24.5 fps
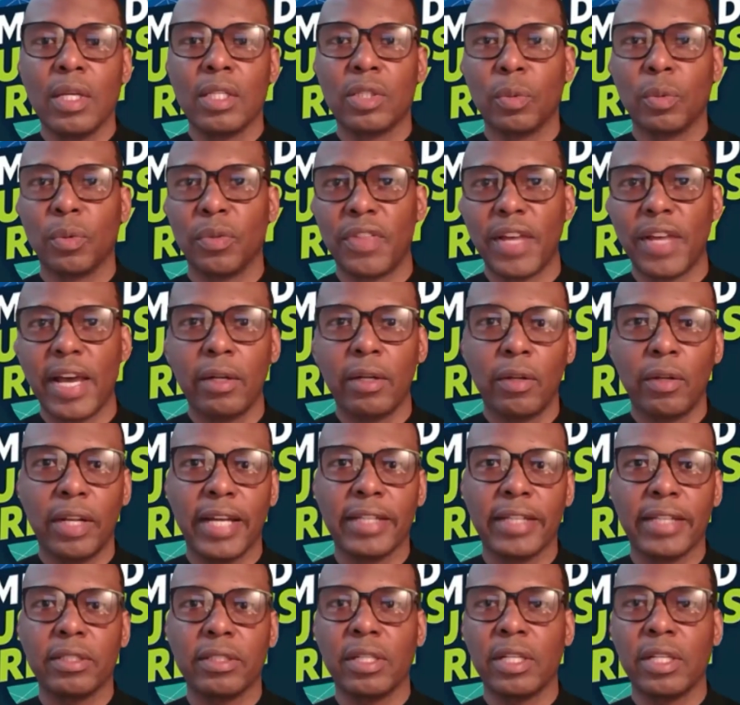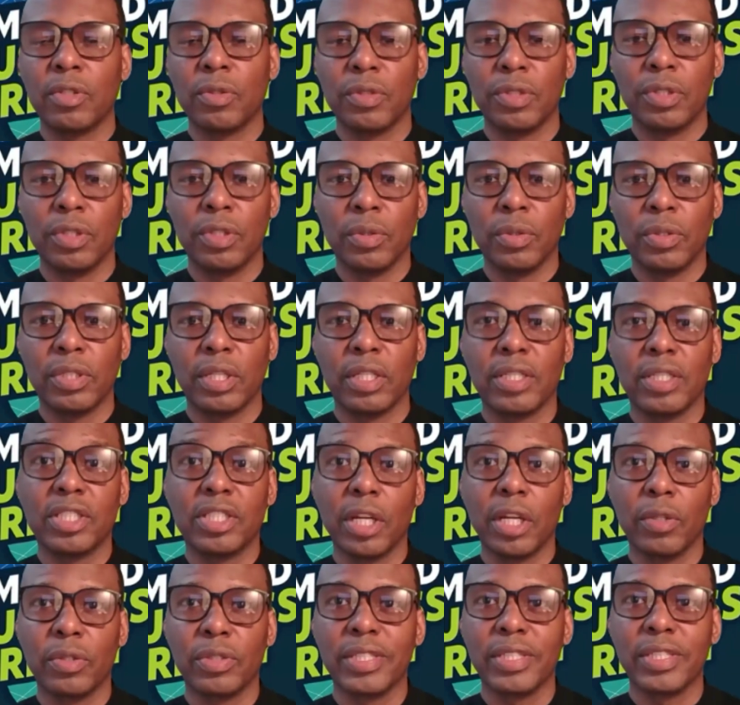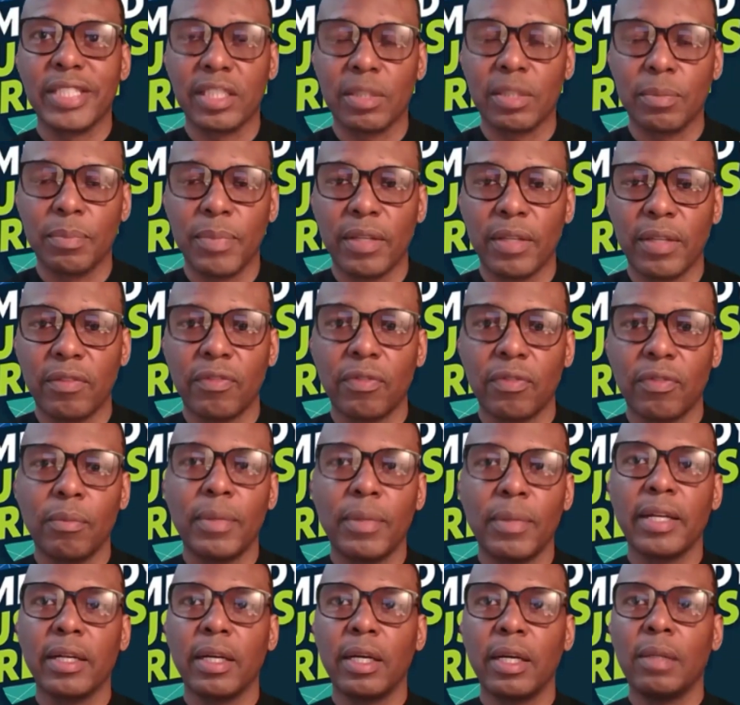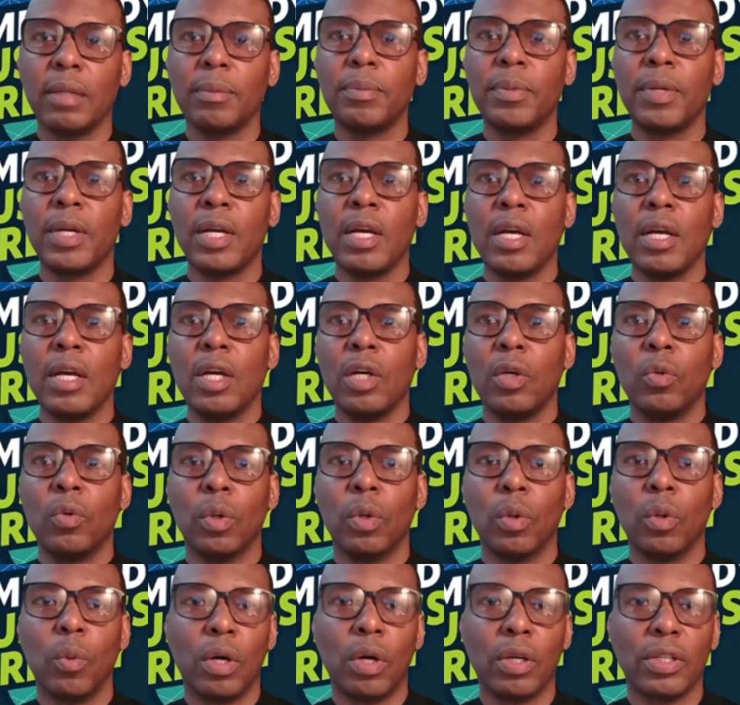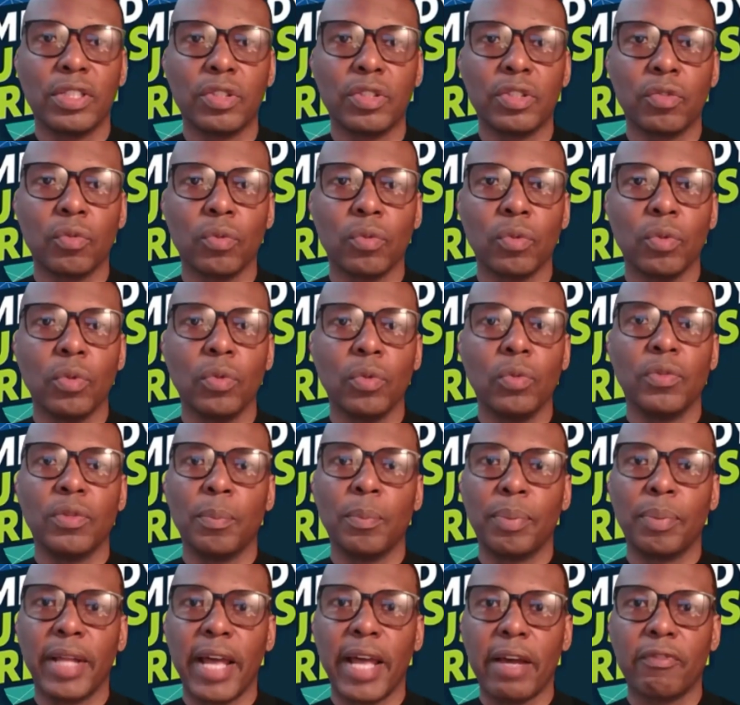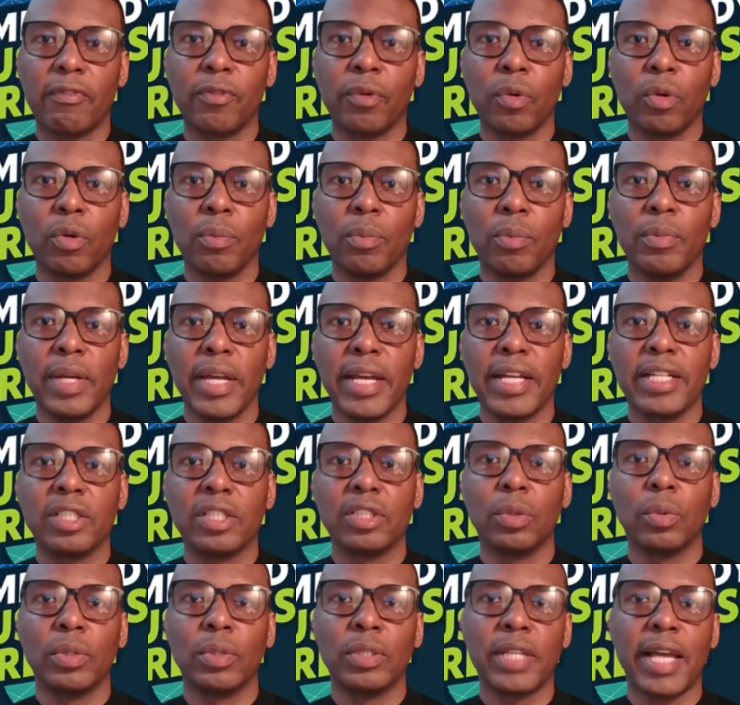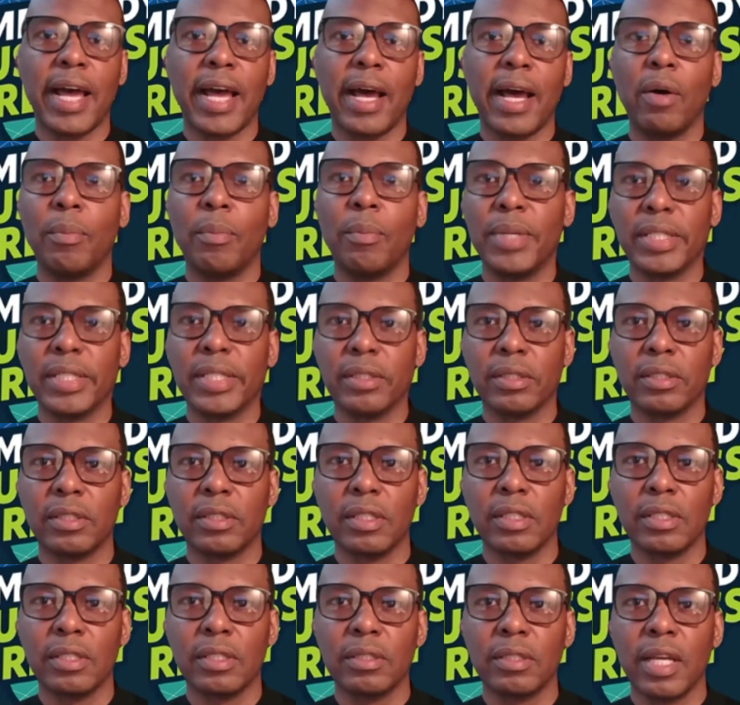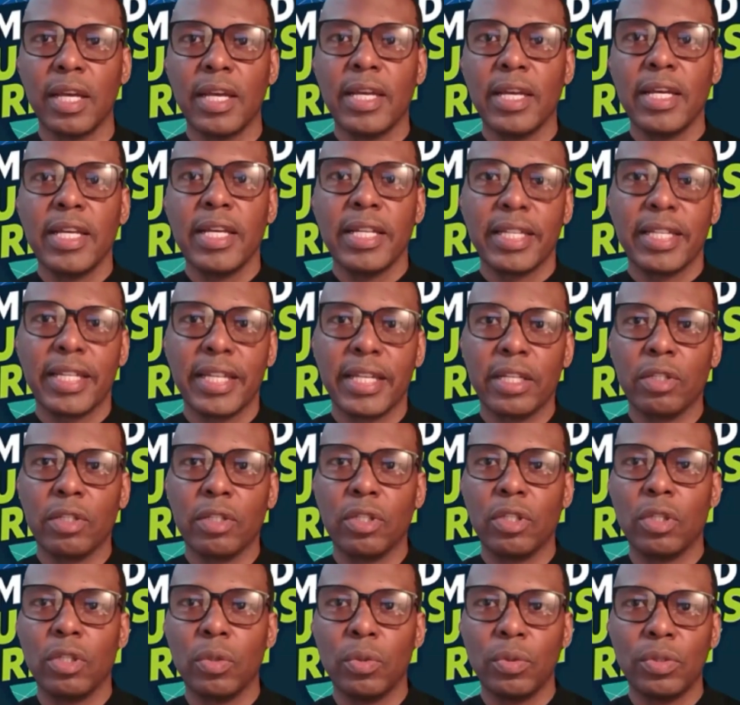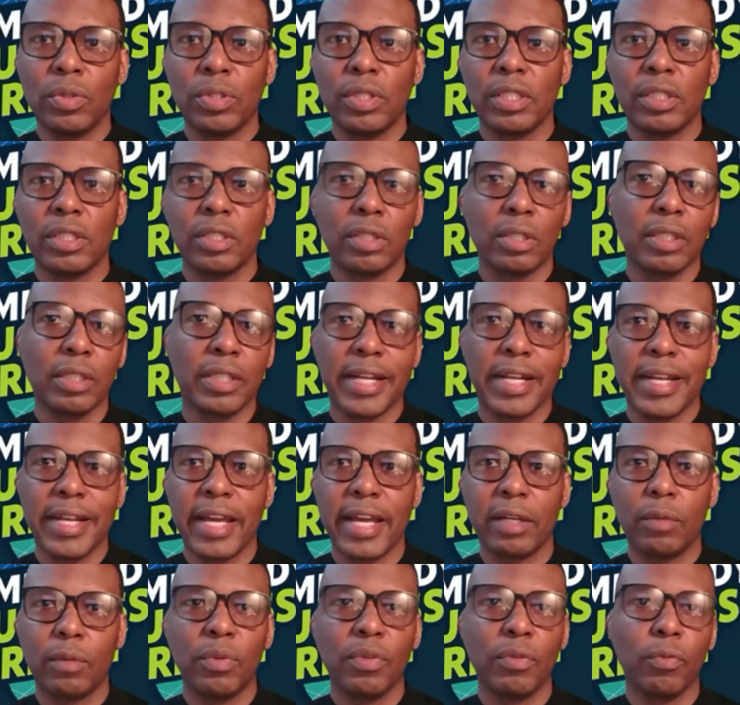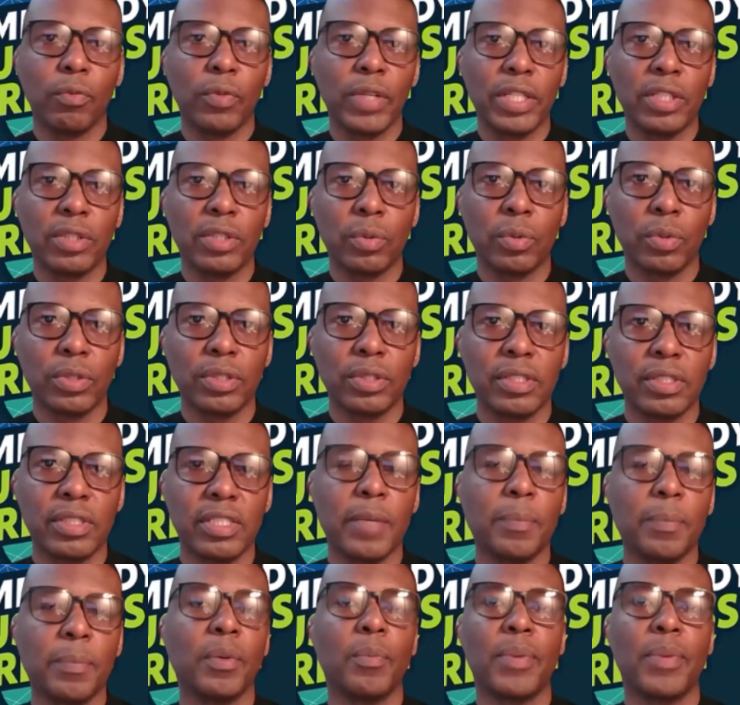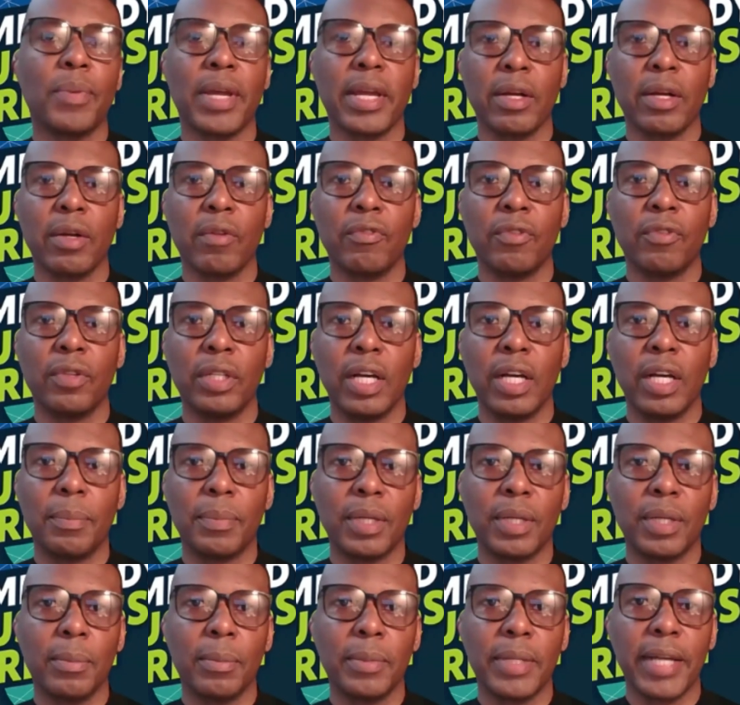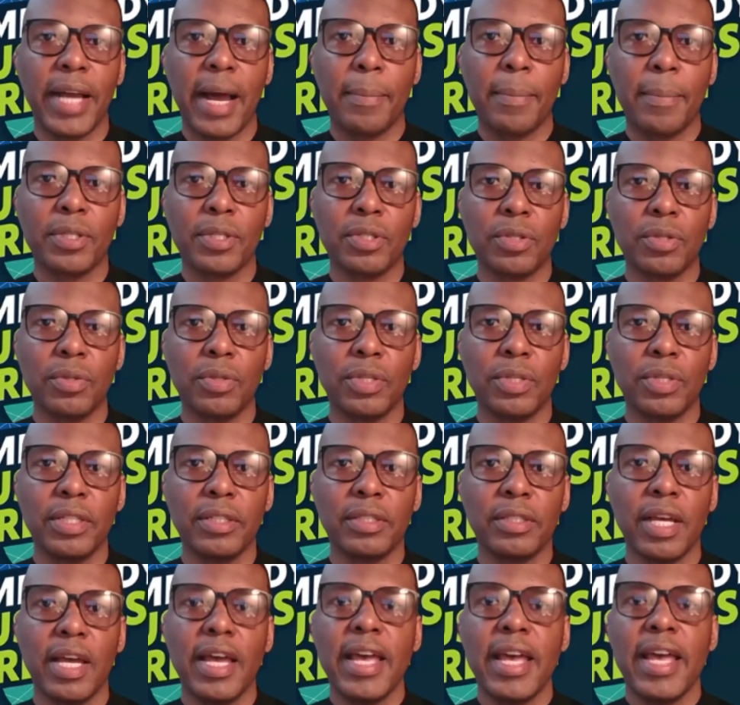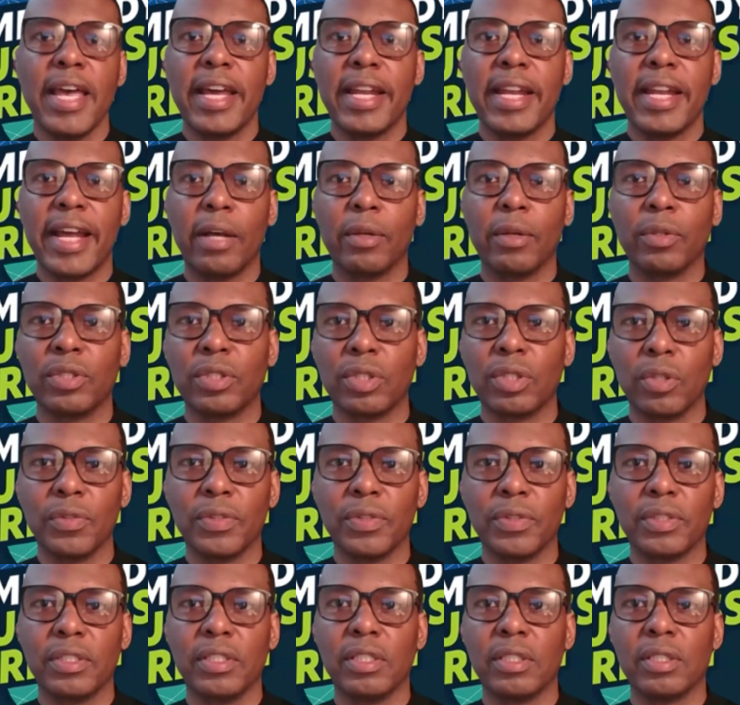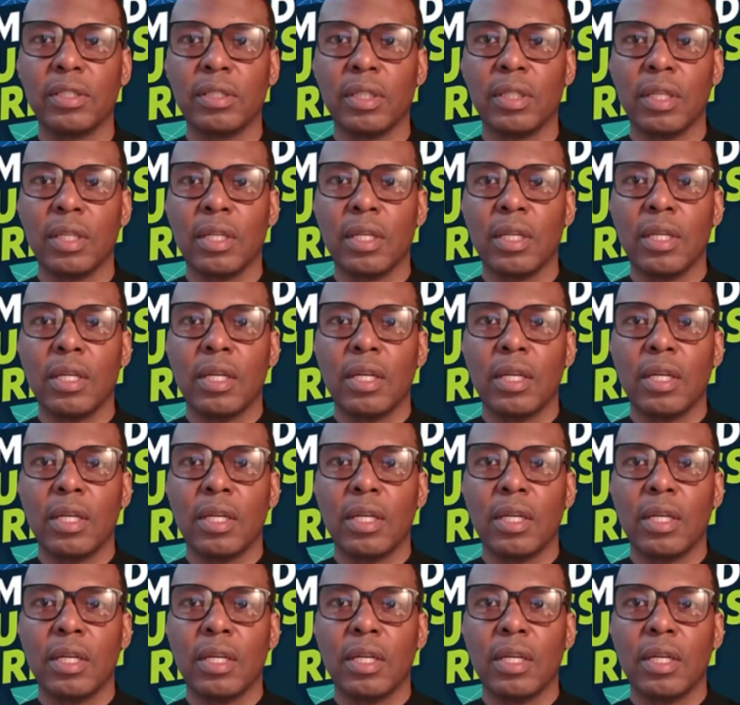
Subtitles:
So with that, I'd like to introduce Chelsea Smith from my hub, who will walk us through the platform and show us how businesses can use it to connect with resources and prepare for the upcoming opportunities and how services